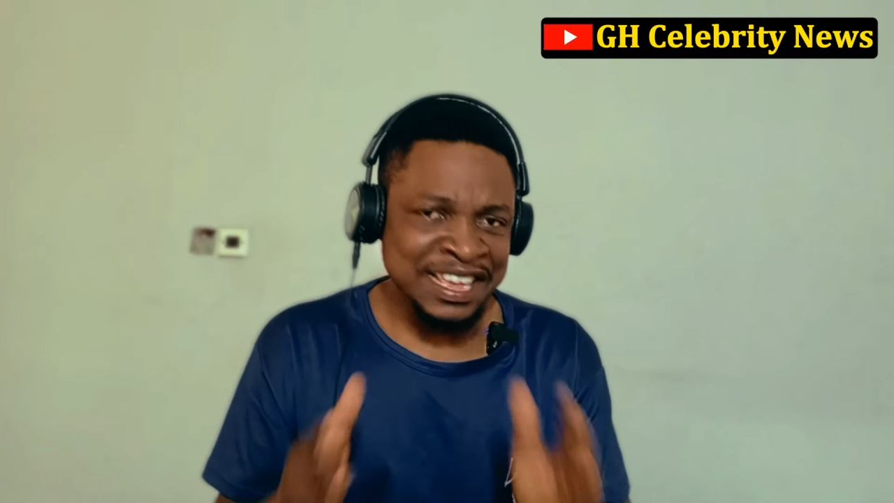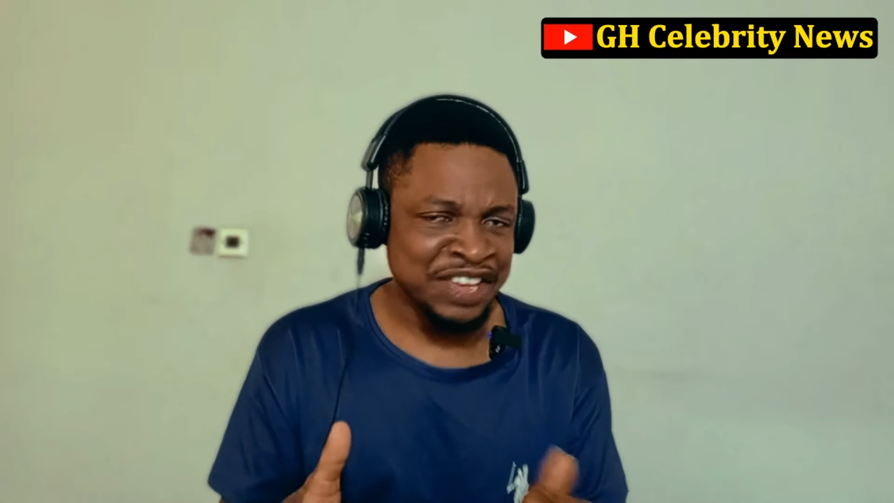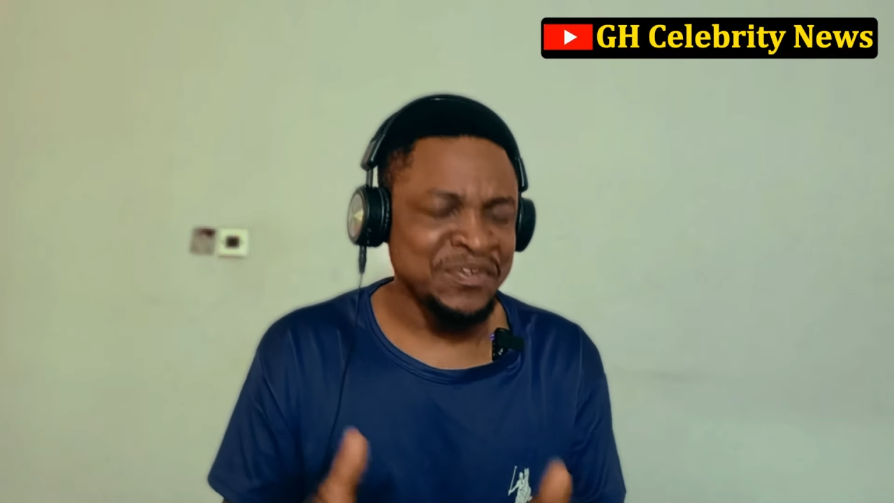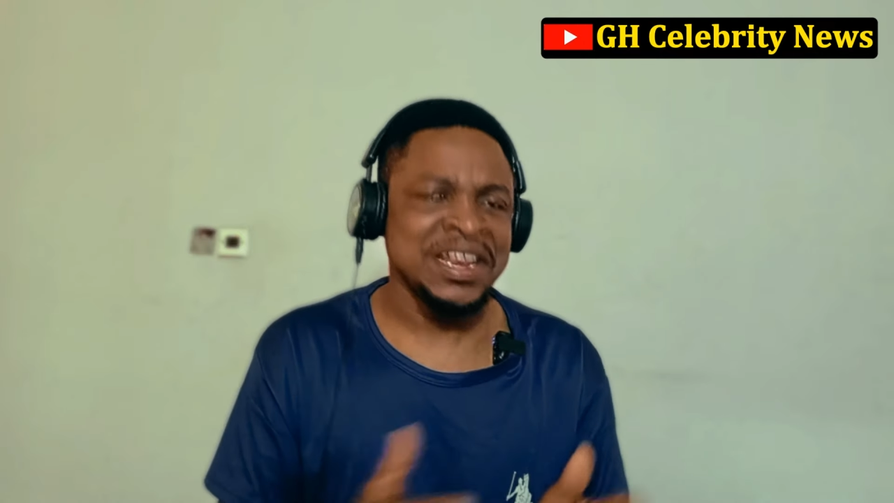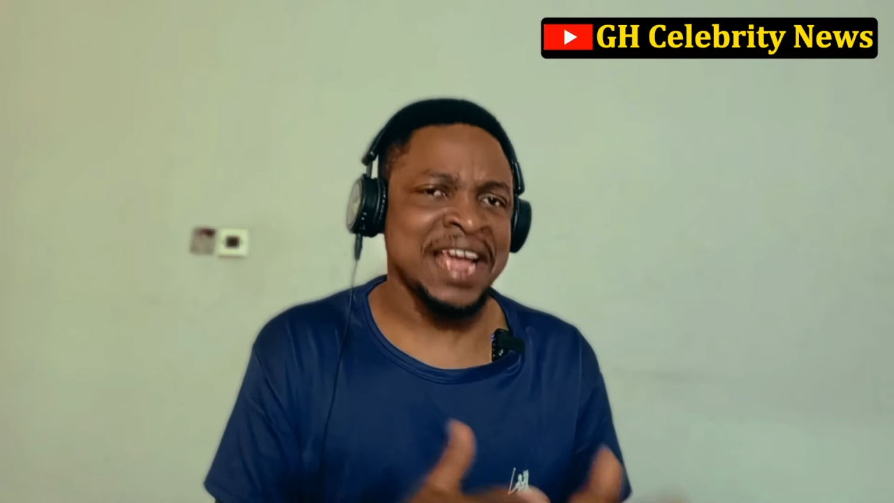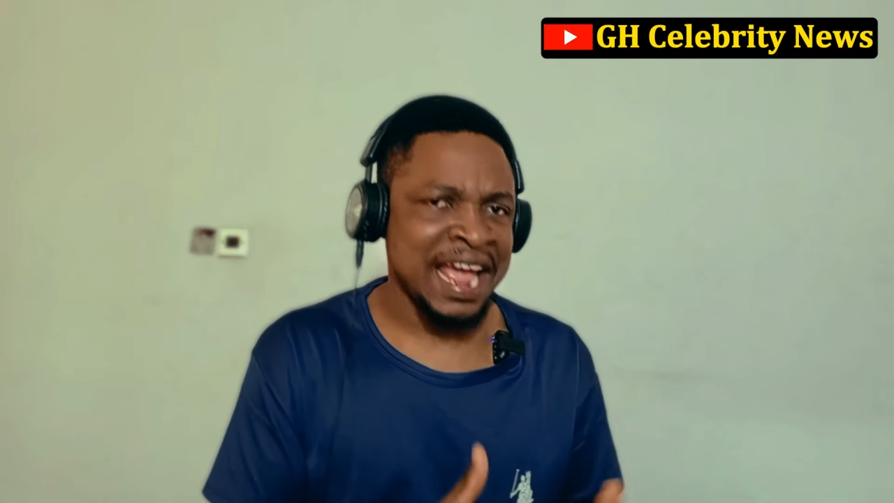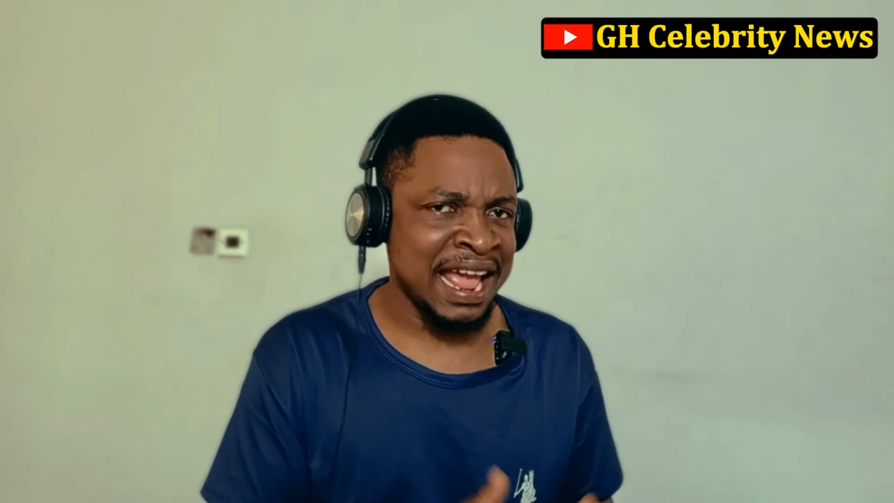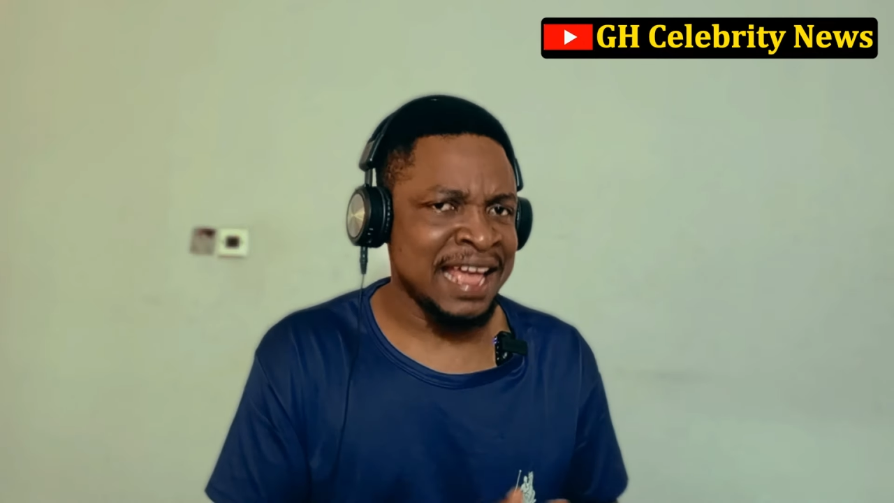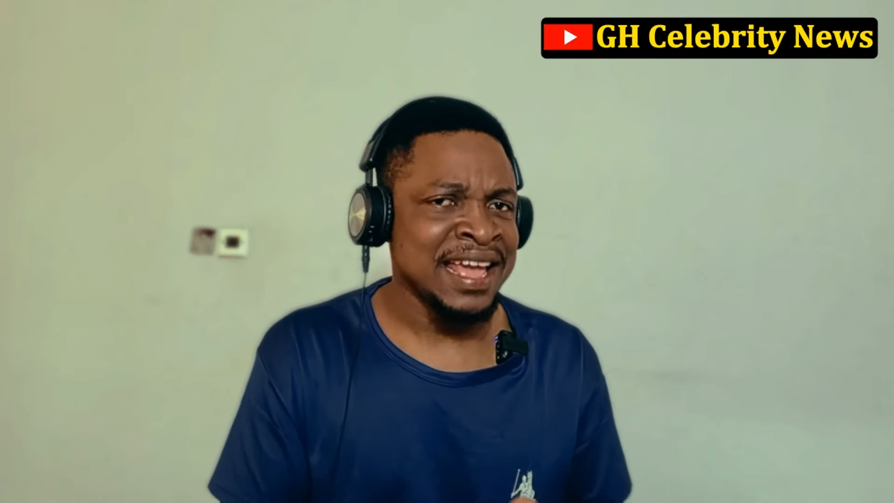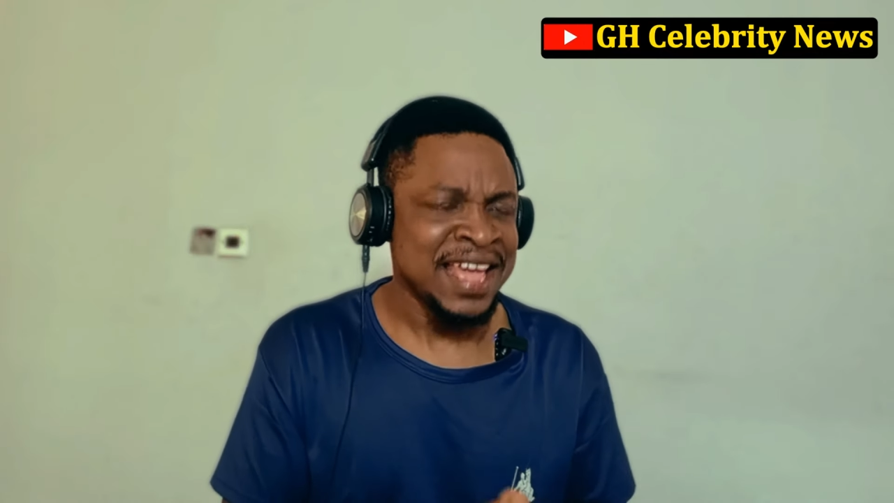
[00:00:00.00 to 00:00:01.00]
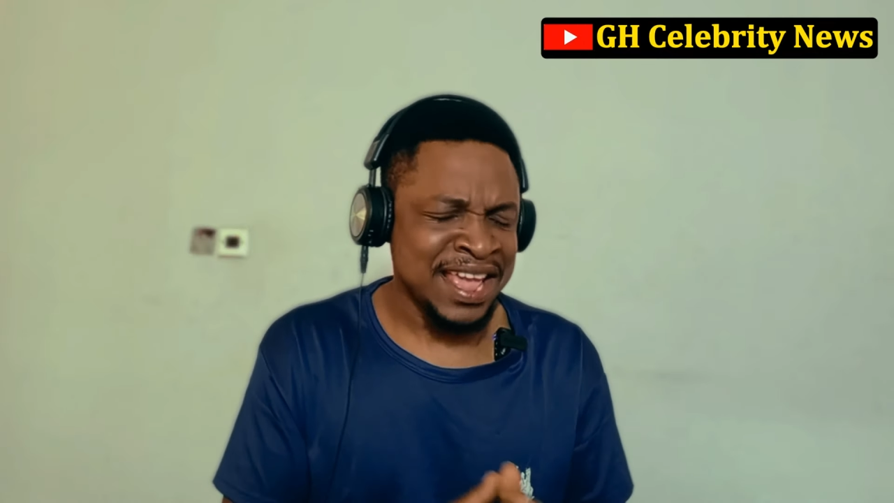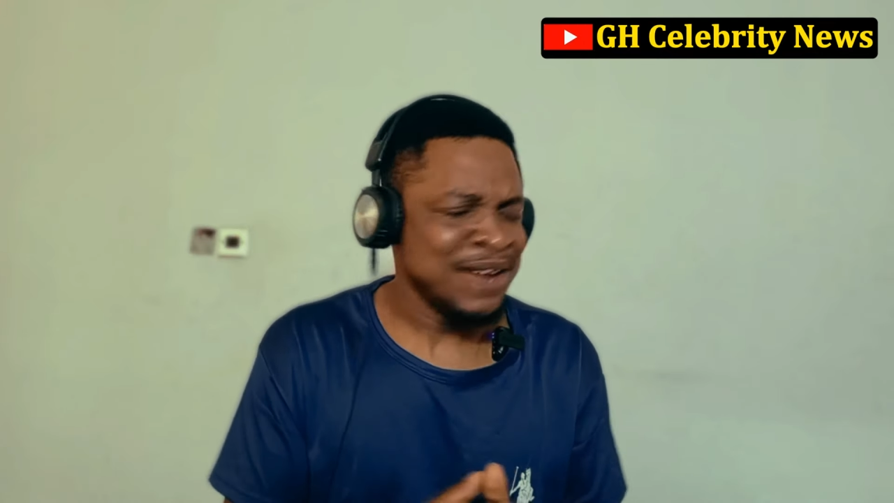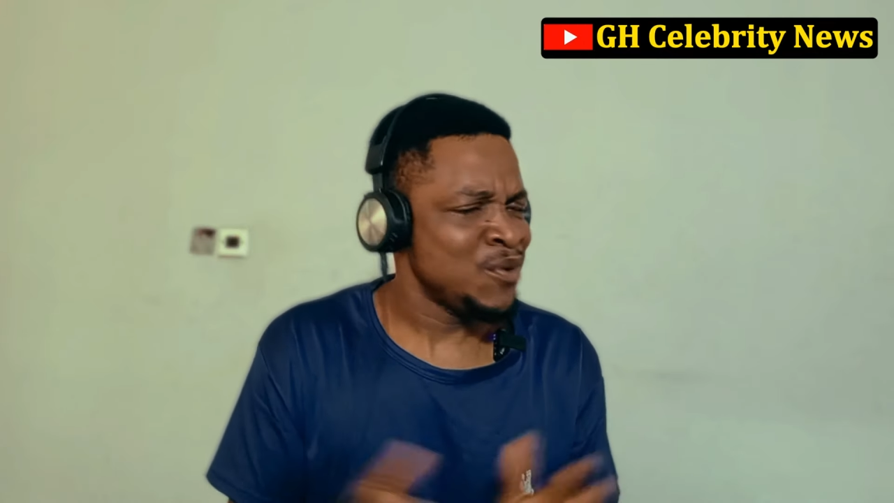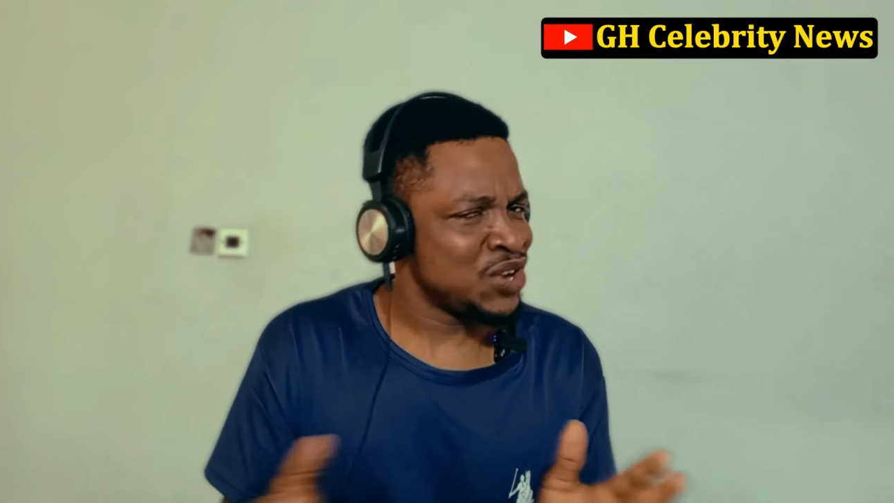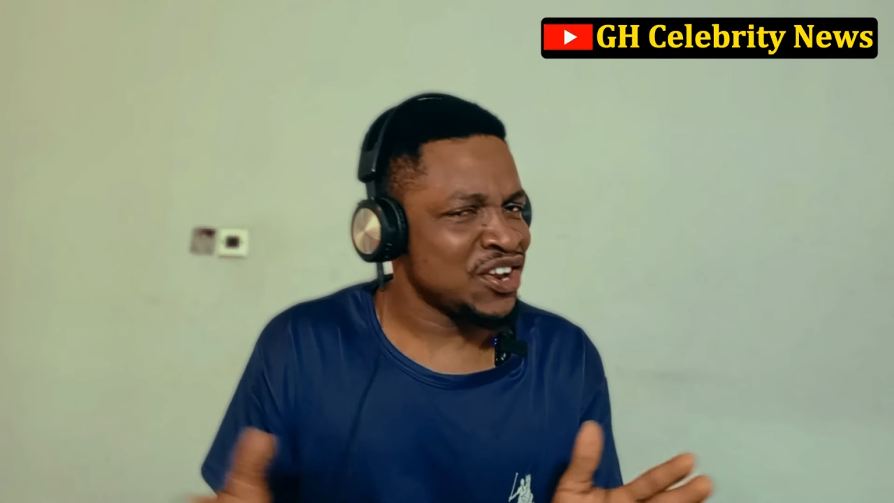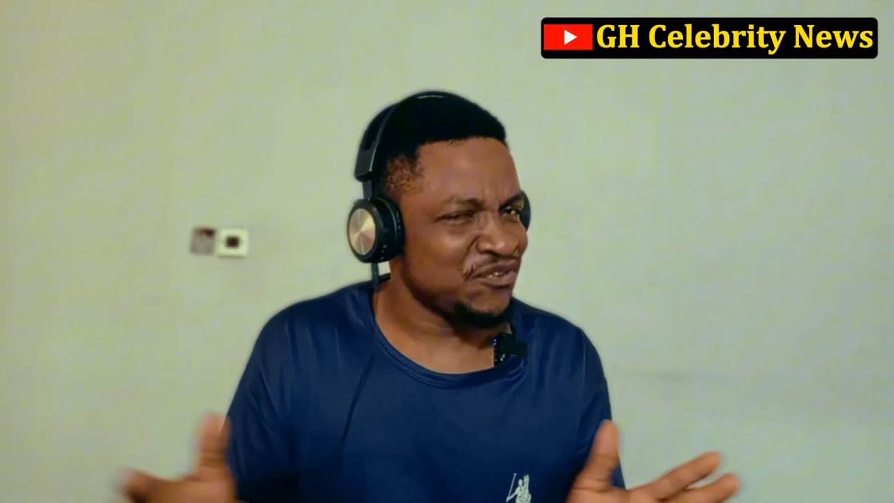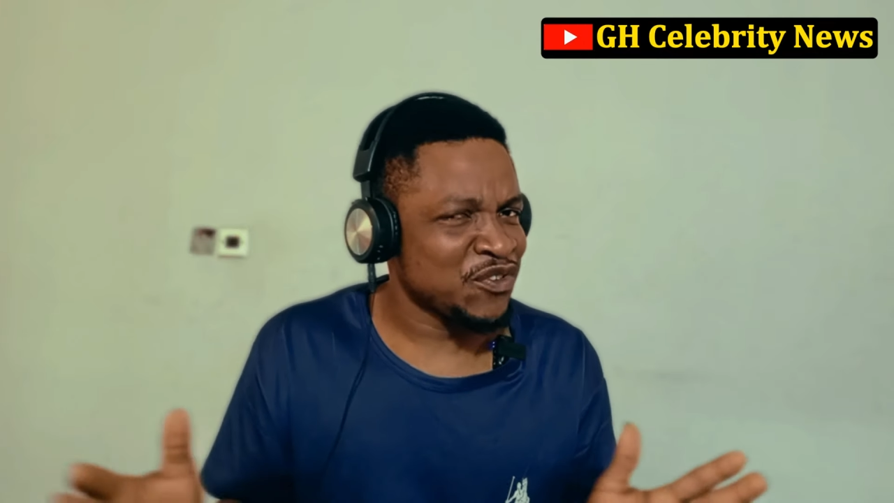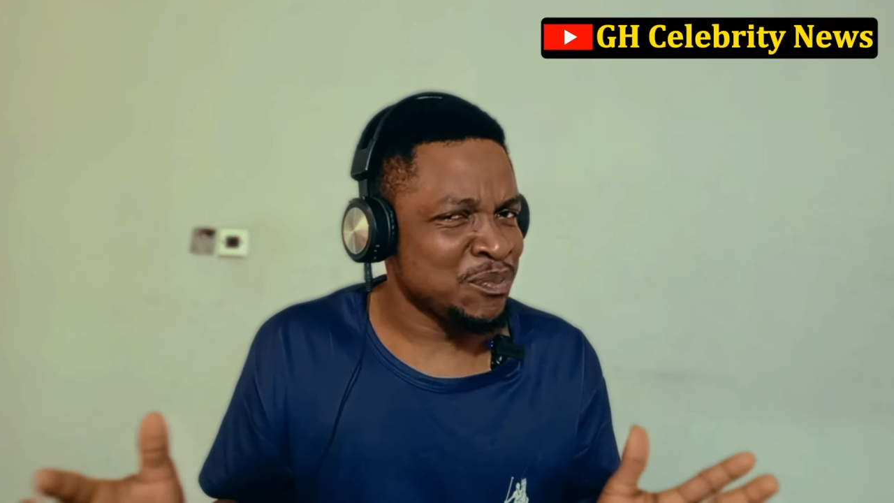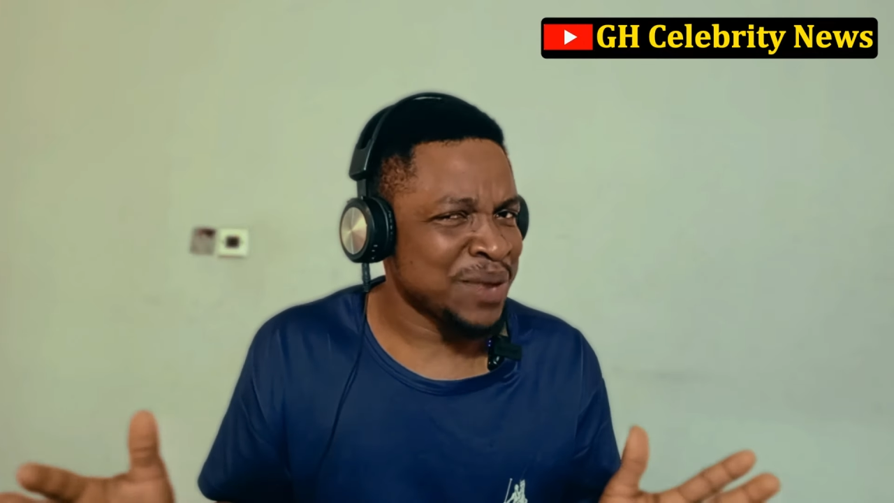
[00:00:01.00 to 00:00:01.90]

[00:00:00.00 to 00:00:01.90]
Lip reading: giving her a wonderful